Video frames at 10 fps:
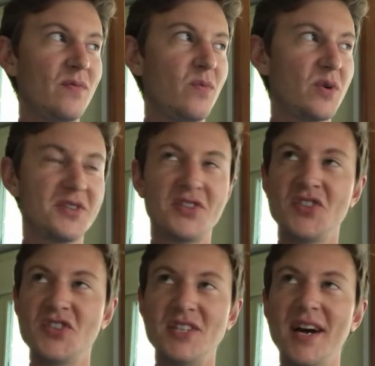we're
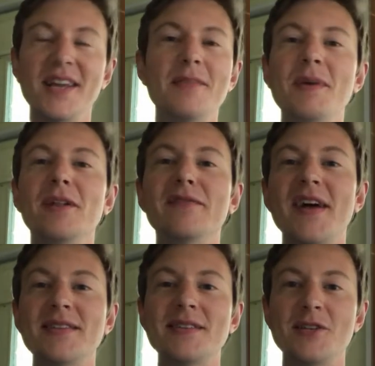stuck in the middle of
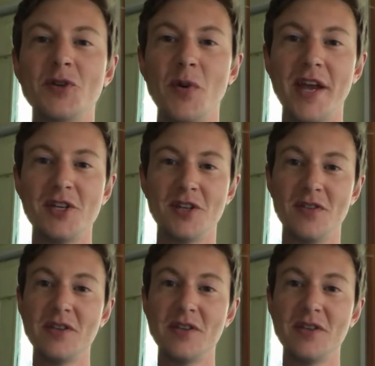that situation.